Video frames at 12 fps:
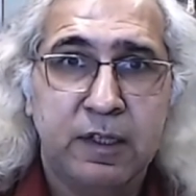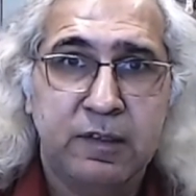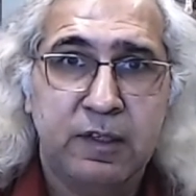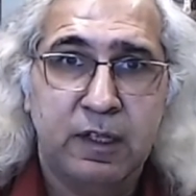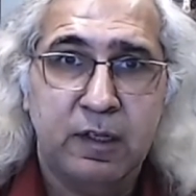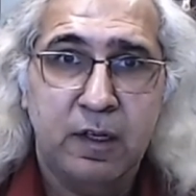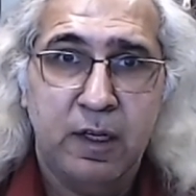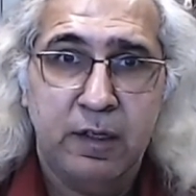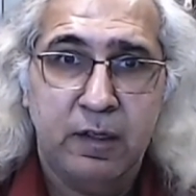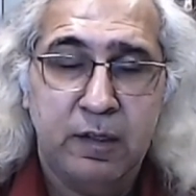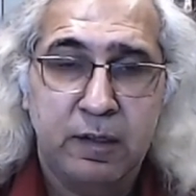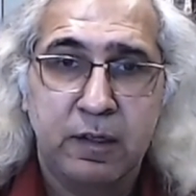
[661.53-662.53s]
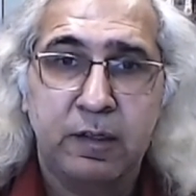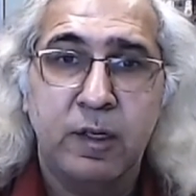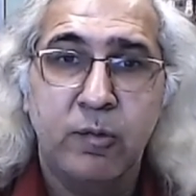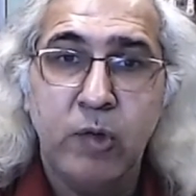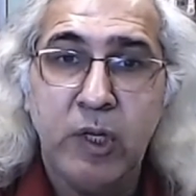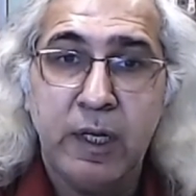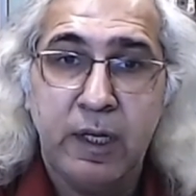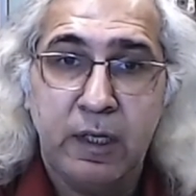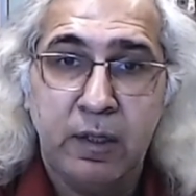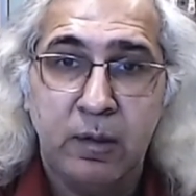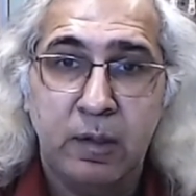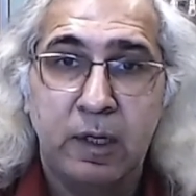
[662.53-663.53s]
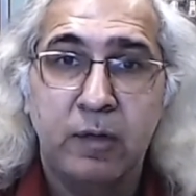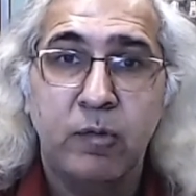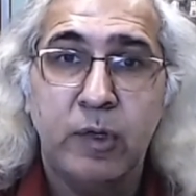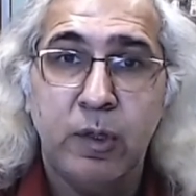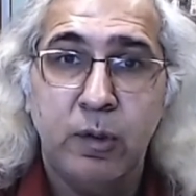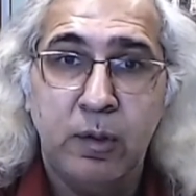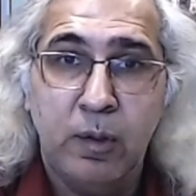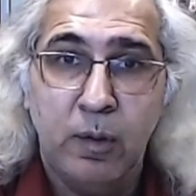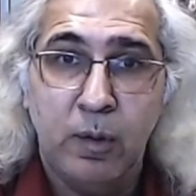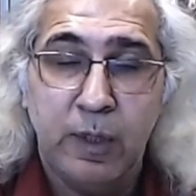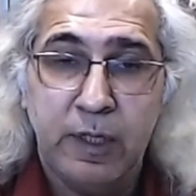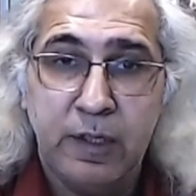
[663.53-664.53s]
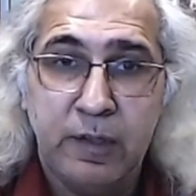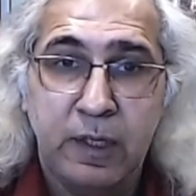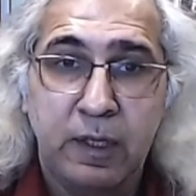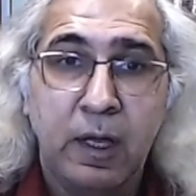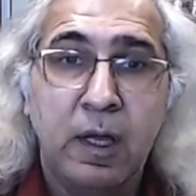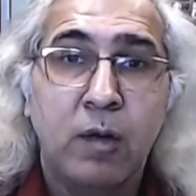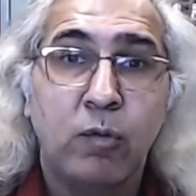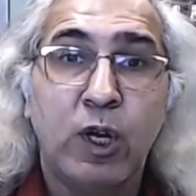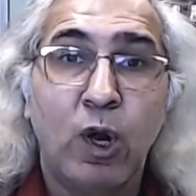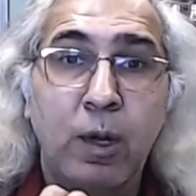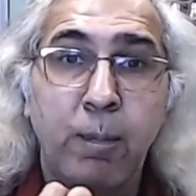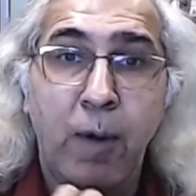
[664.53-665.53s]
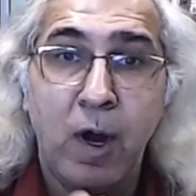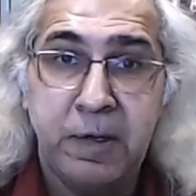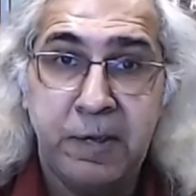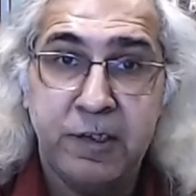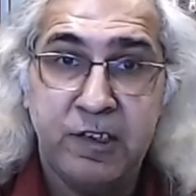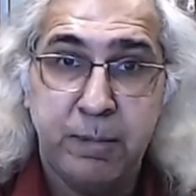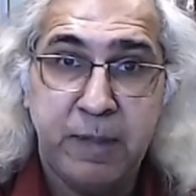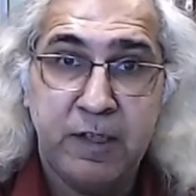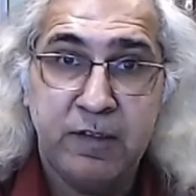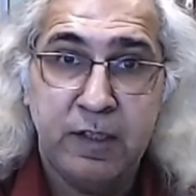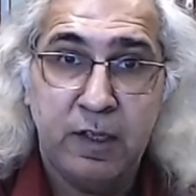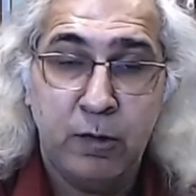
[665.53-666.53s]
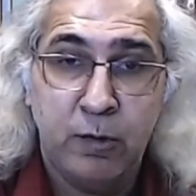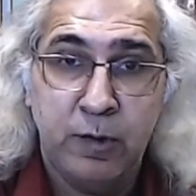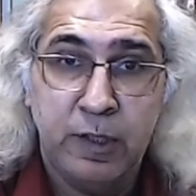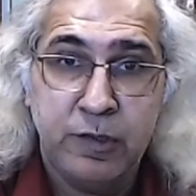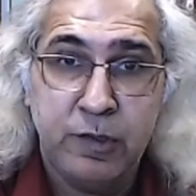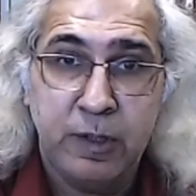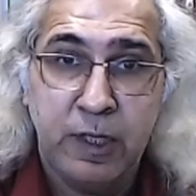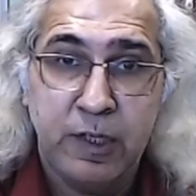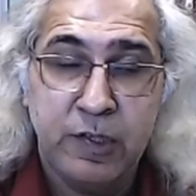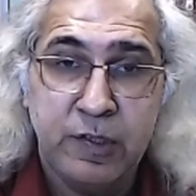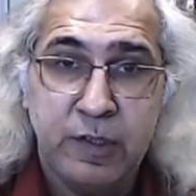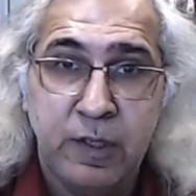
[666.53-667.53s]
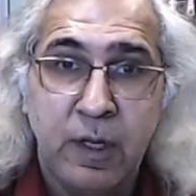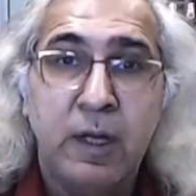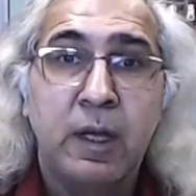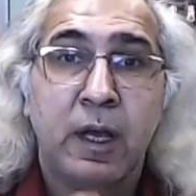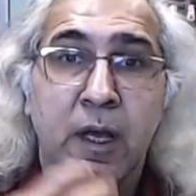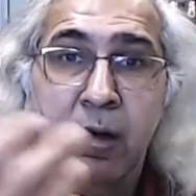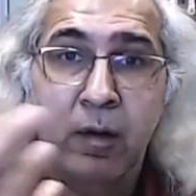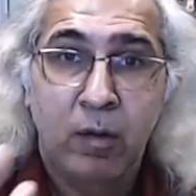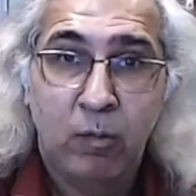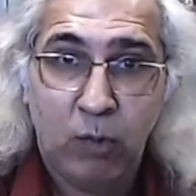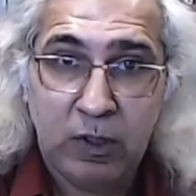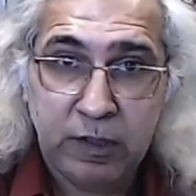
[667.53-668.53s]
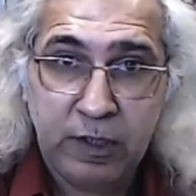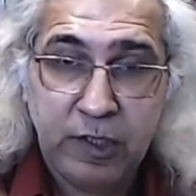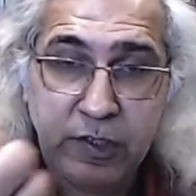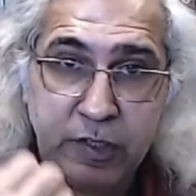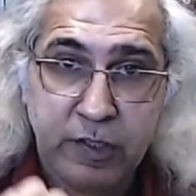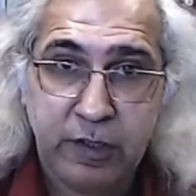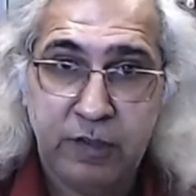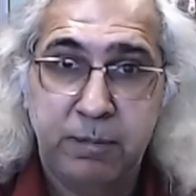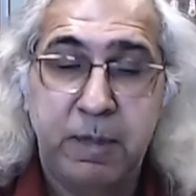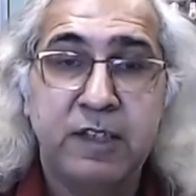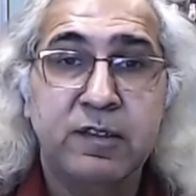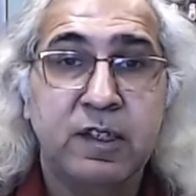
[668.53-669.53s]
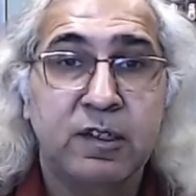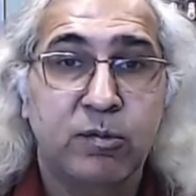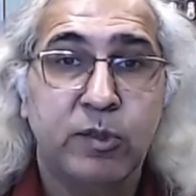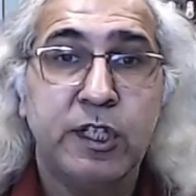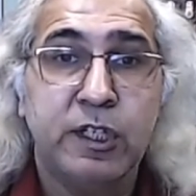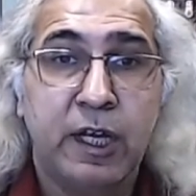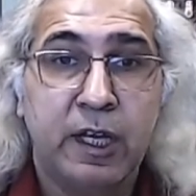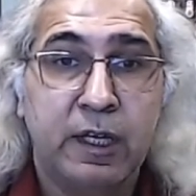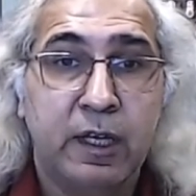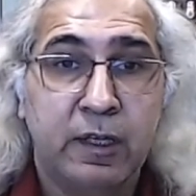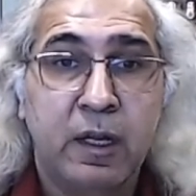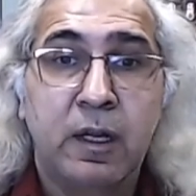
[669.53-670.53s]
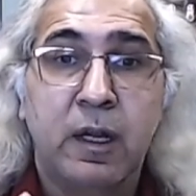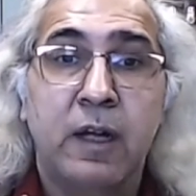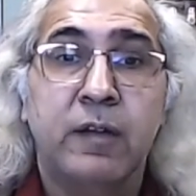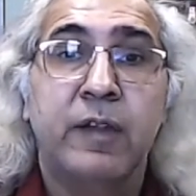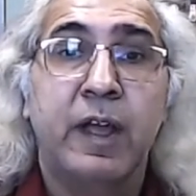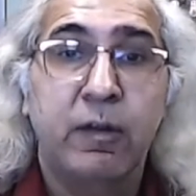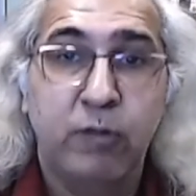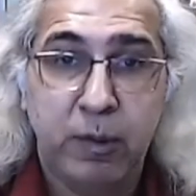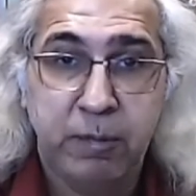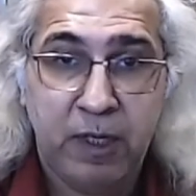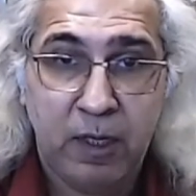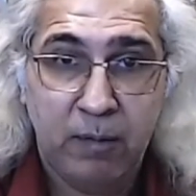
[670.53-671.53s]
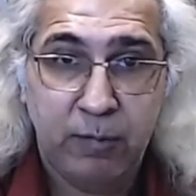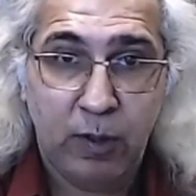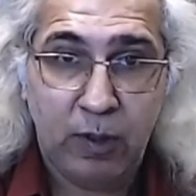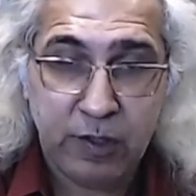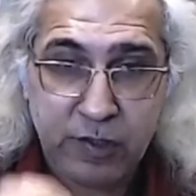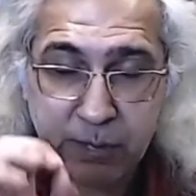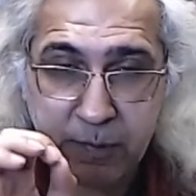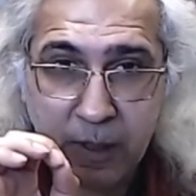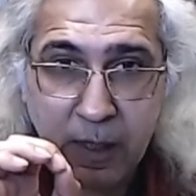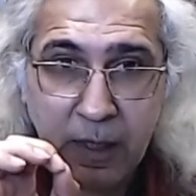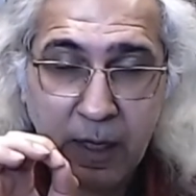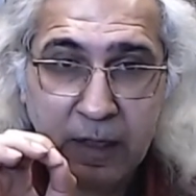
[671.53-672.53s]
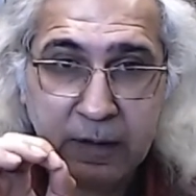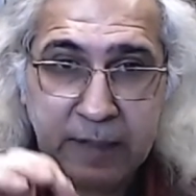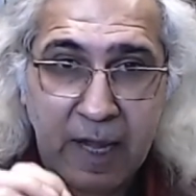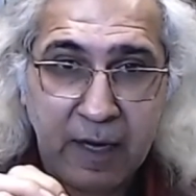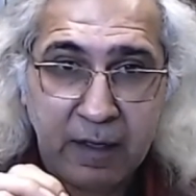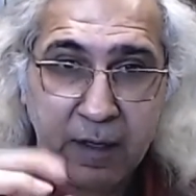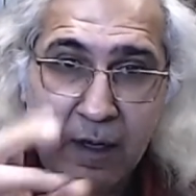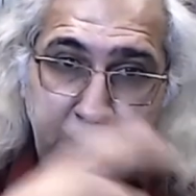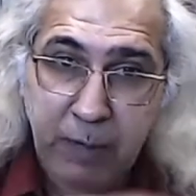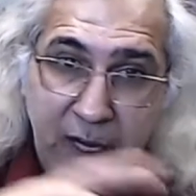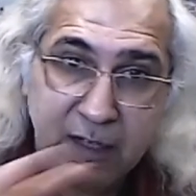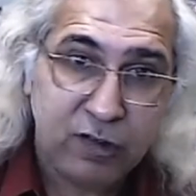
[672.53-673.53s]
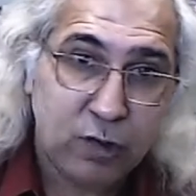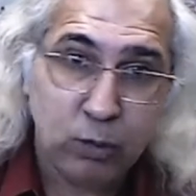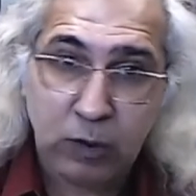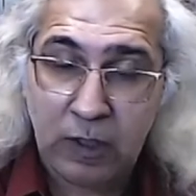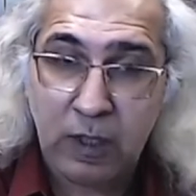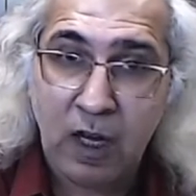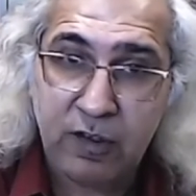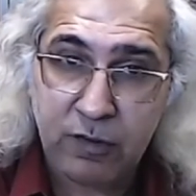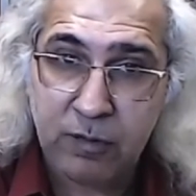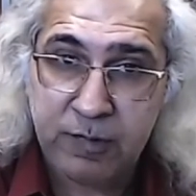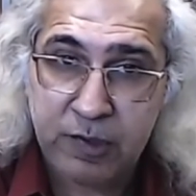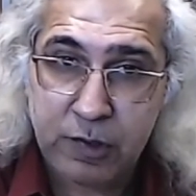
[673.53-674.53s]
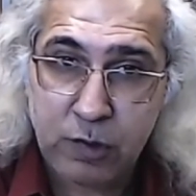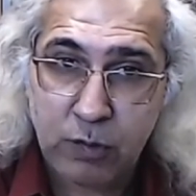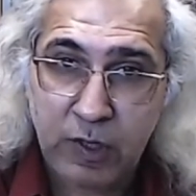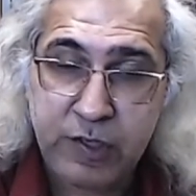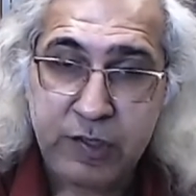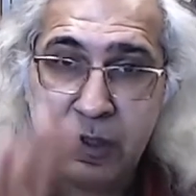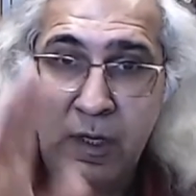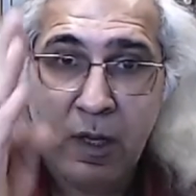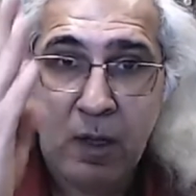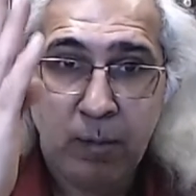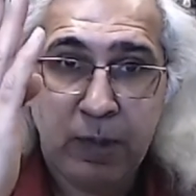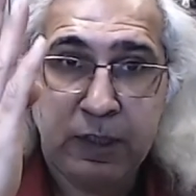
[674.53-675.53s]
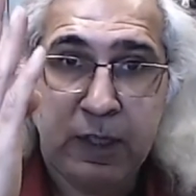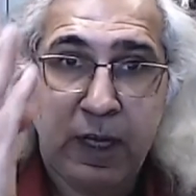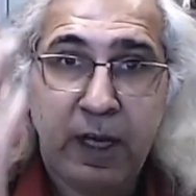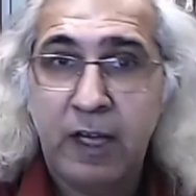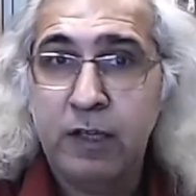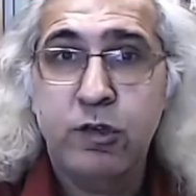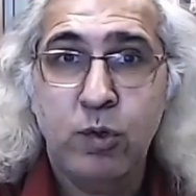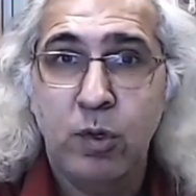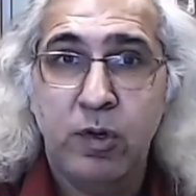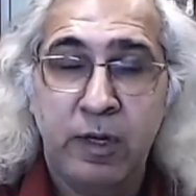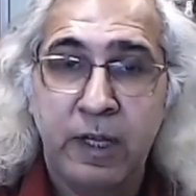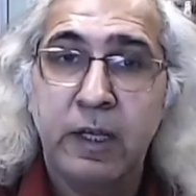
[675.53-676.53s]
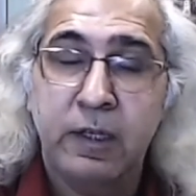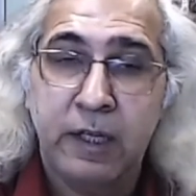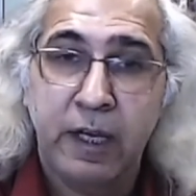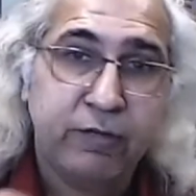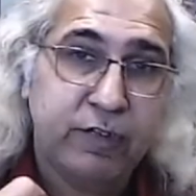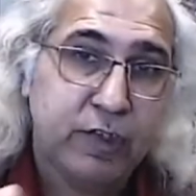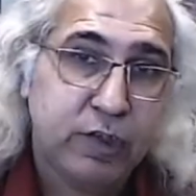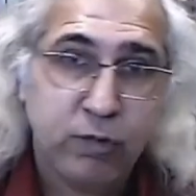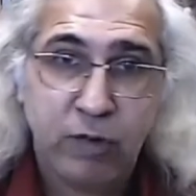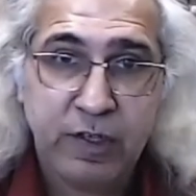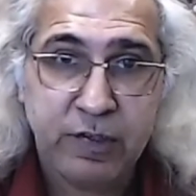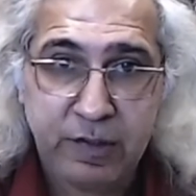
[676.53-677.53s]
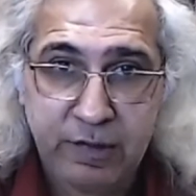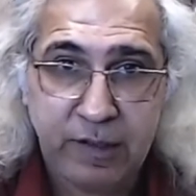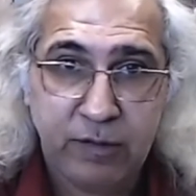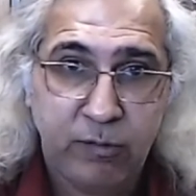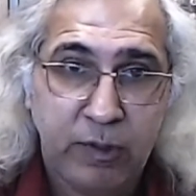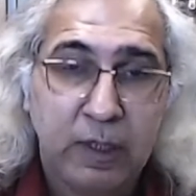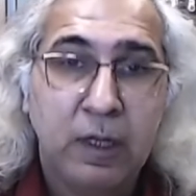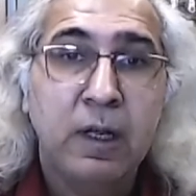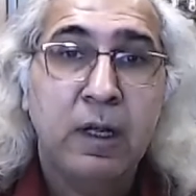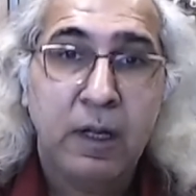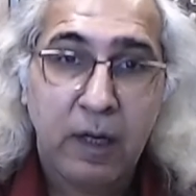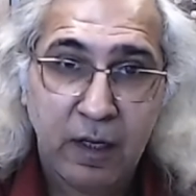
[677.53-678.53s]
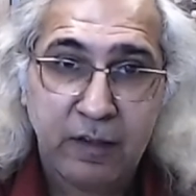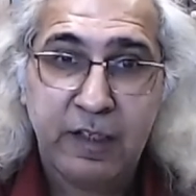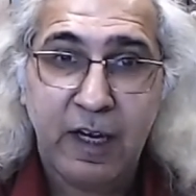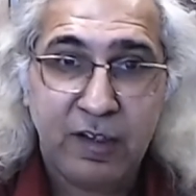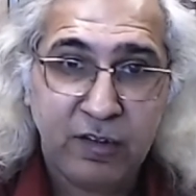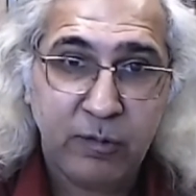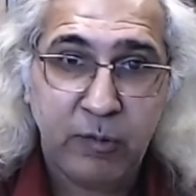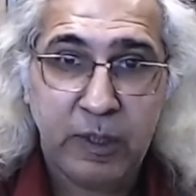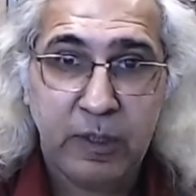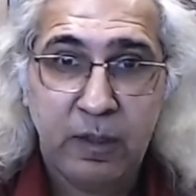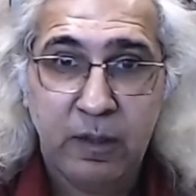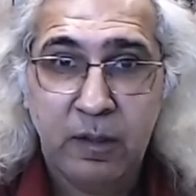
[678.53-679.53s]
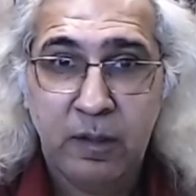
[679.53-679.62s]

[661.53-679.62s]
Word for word: that hierarchy, that we are ignorant, we don't know anything, we're not participants in our own education, and what the teacher dispenses, we take it, and then we become knowledgeable. And that applies to the classroom situation, but the actual real life situations as well. And that's where